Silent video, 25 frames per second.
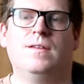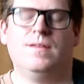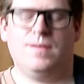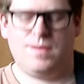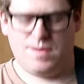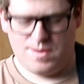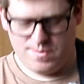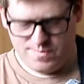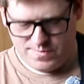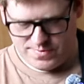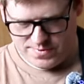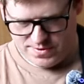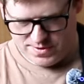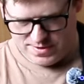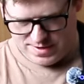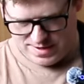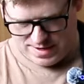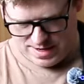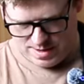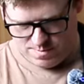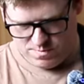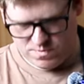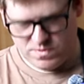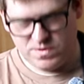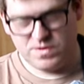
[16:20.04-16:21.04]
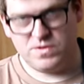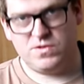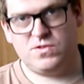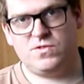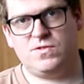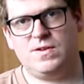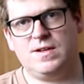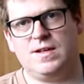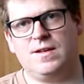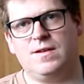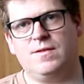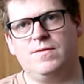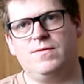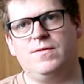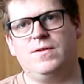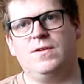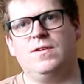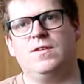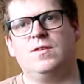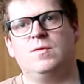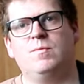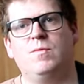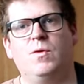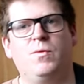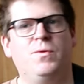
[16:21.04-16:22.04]
and we're going to hammer on a string
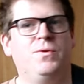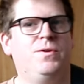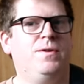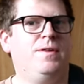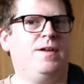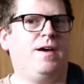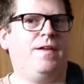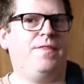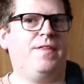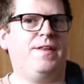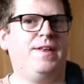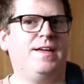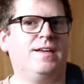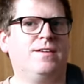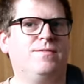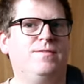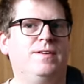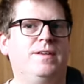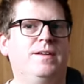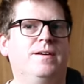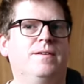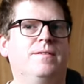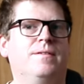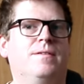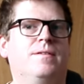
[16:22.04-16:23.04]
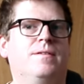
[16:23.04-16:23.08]
first, but we'll do that on the next video.